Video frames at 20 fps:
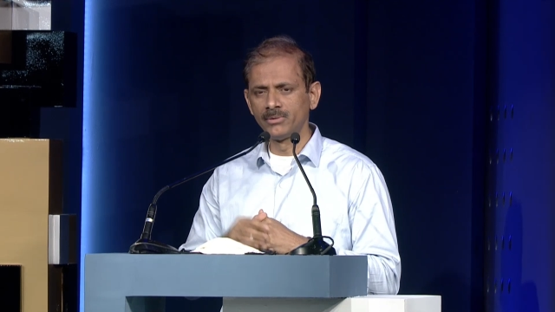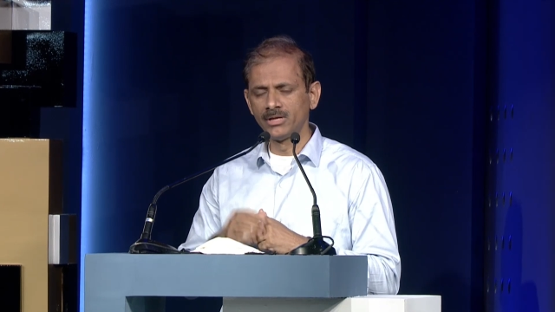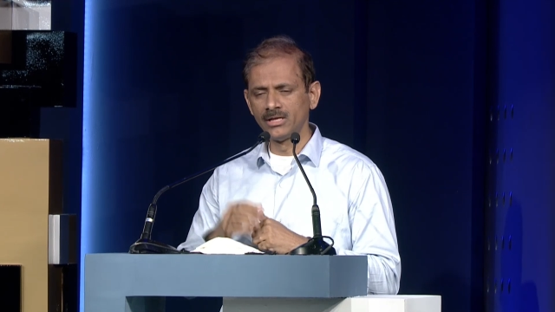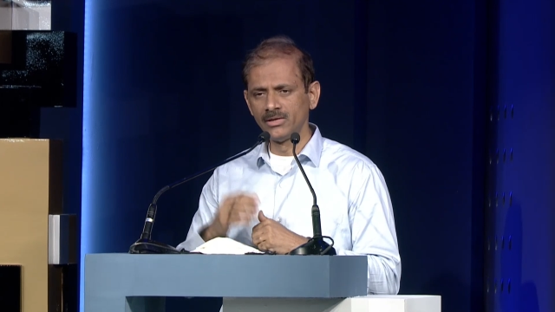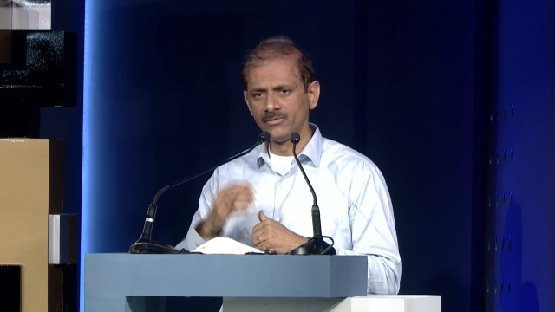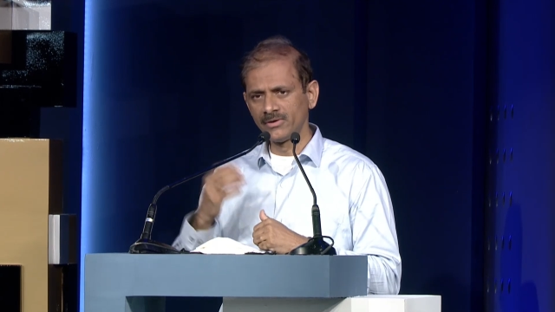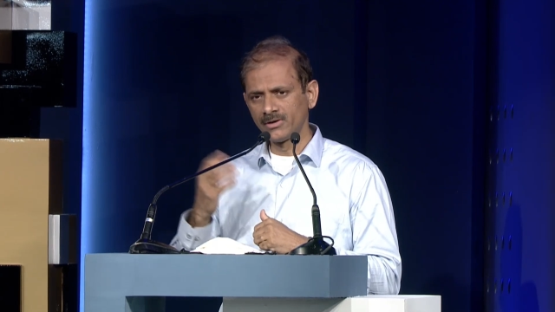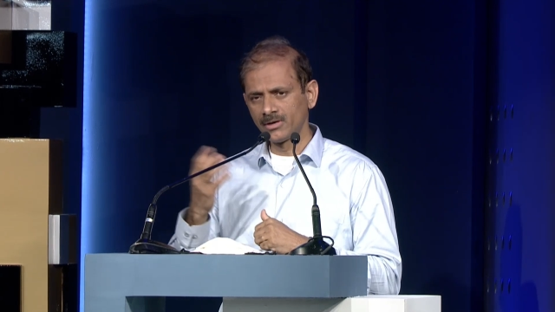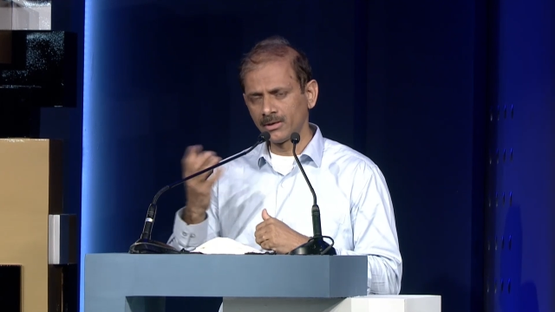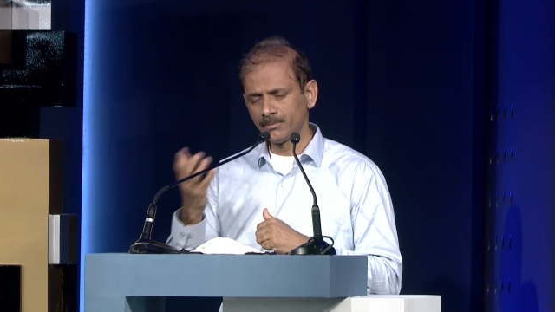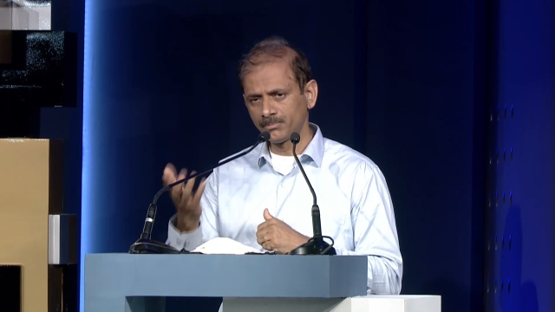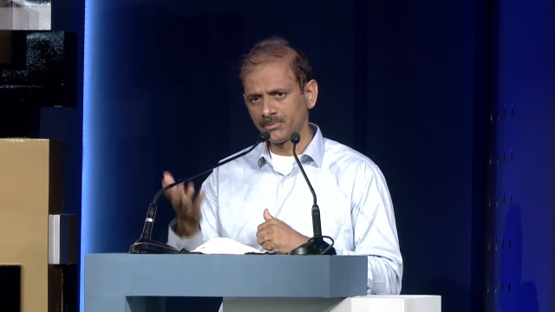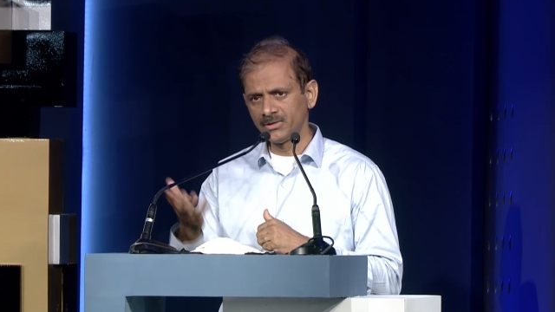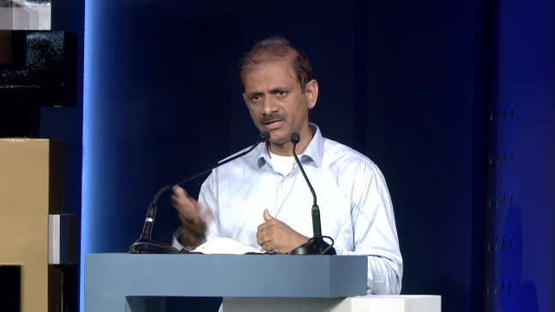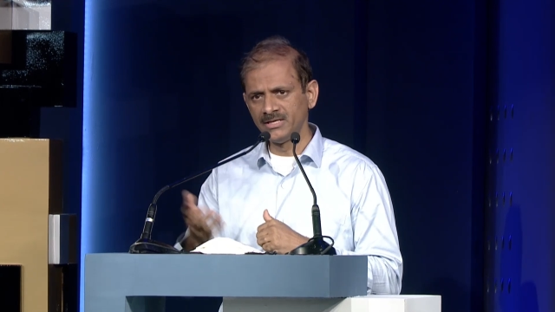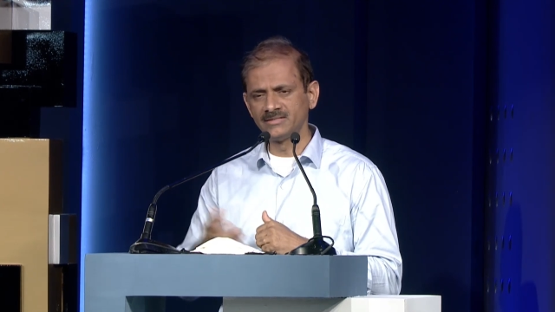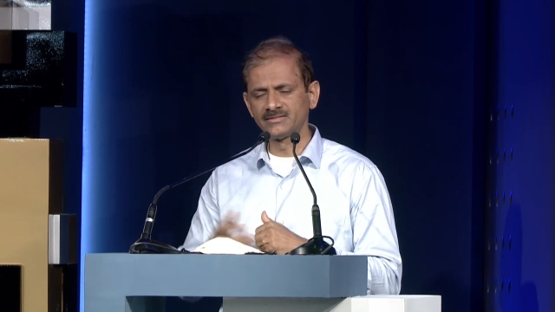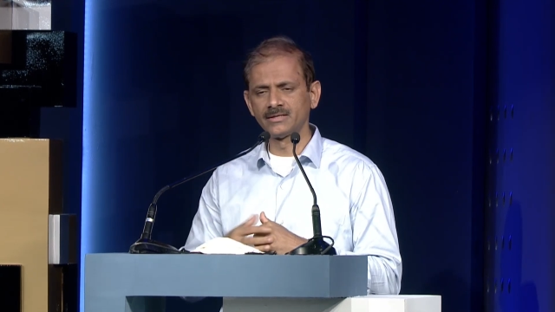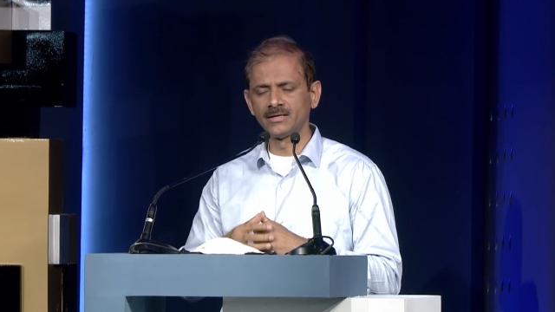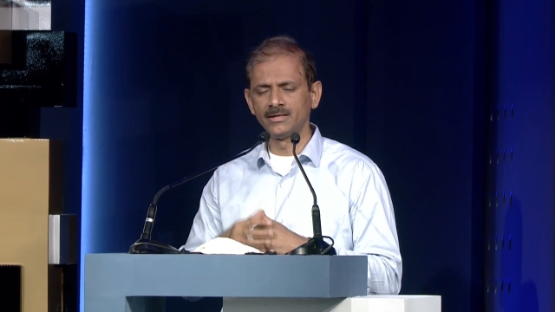delivery
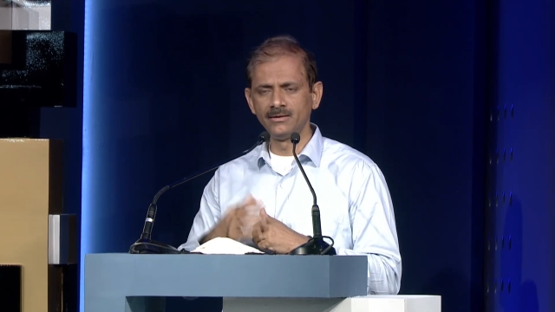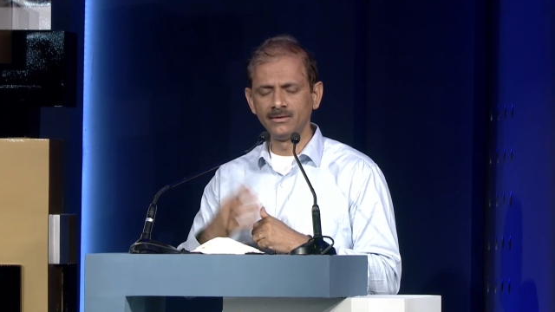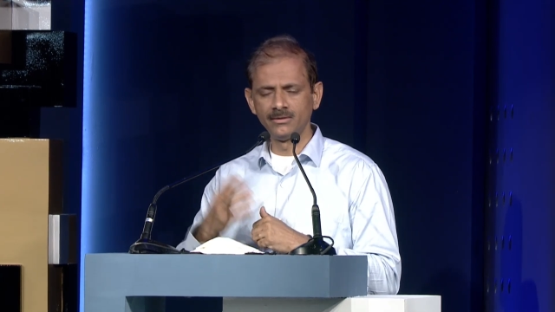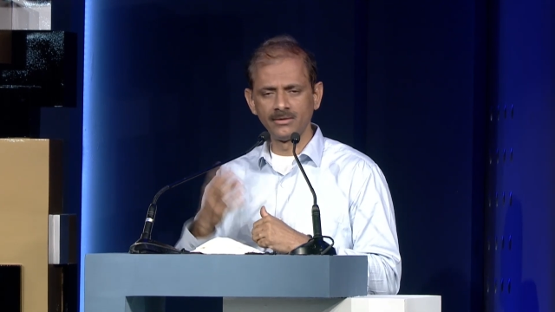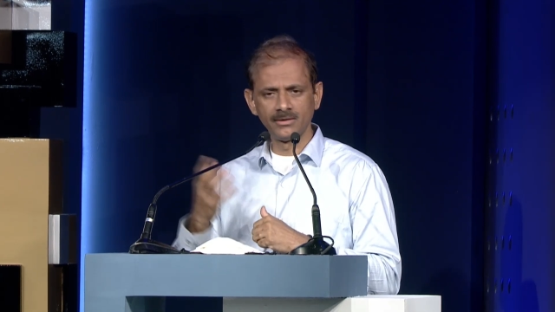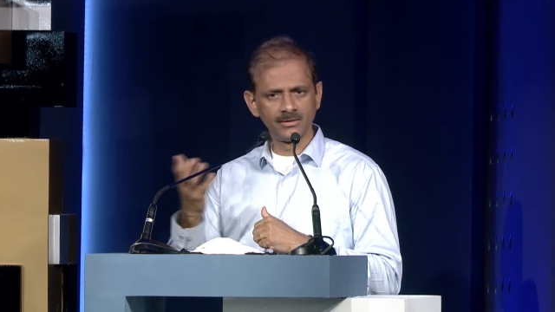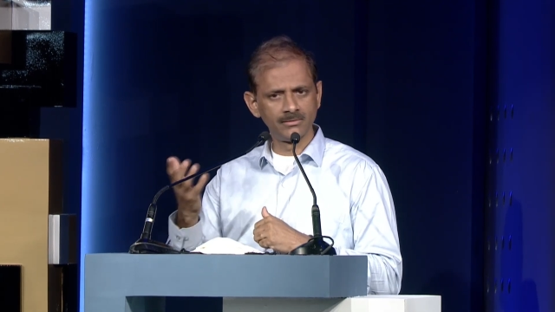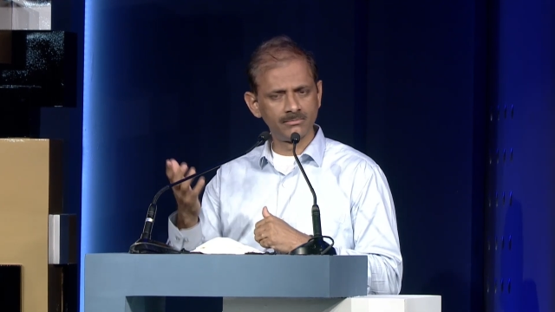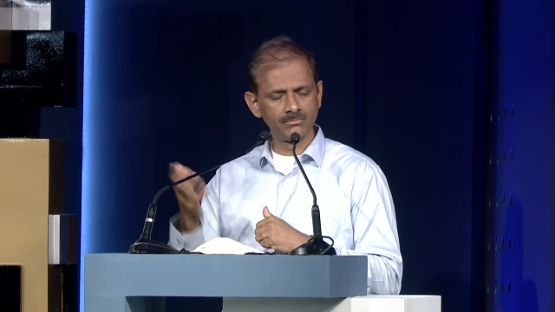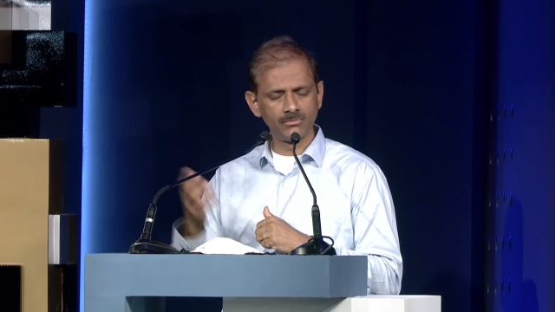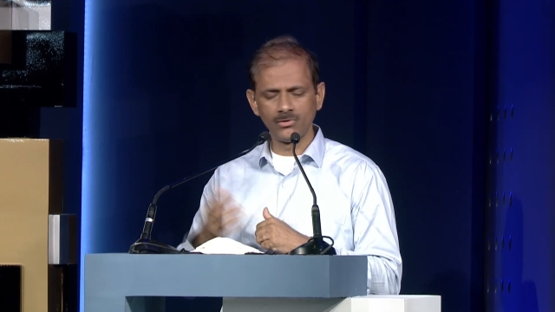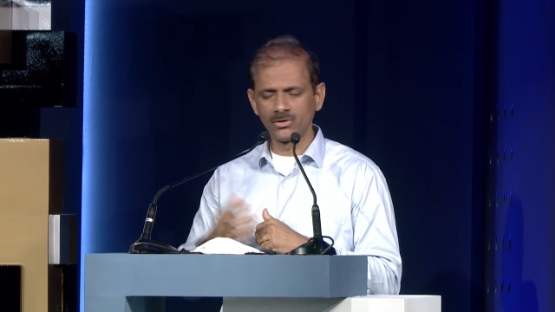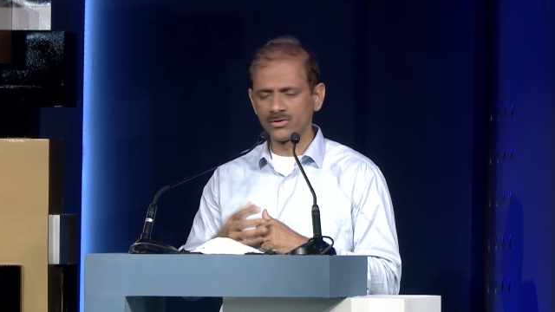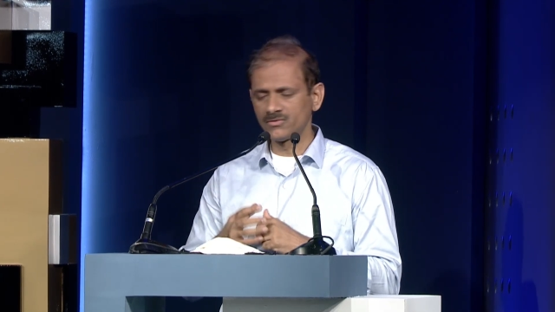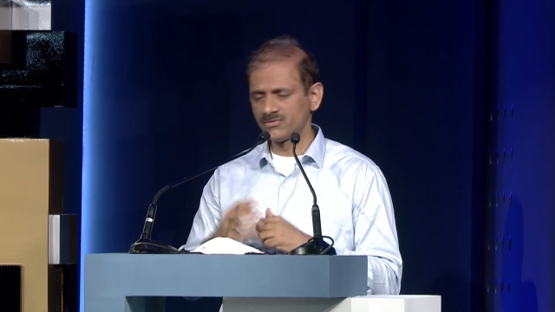companies and all